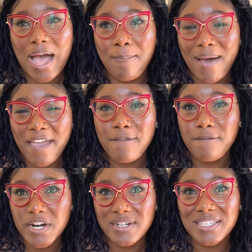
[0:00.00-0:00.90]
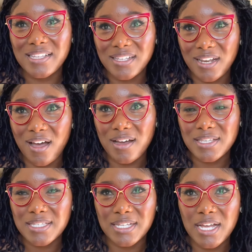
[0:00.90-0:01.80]
My first set of
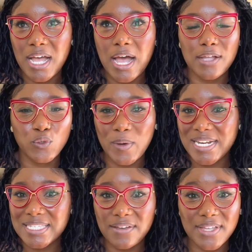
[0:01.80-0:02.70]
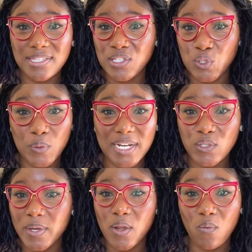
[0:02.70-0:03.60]
locks, 2017 to
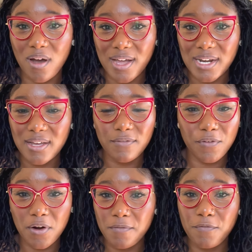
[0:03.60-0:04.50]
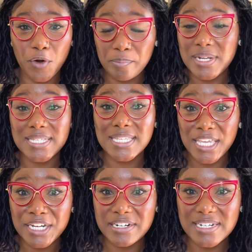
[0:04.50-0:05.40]
2021, for 4+
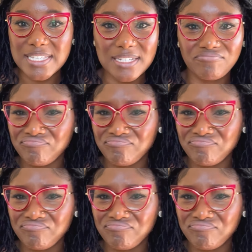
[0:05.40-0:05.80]
years,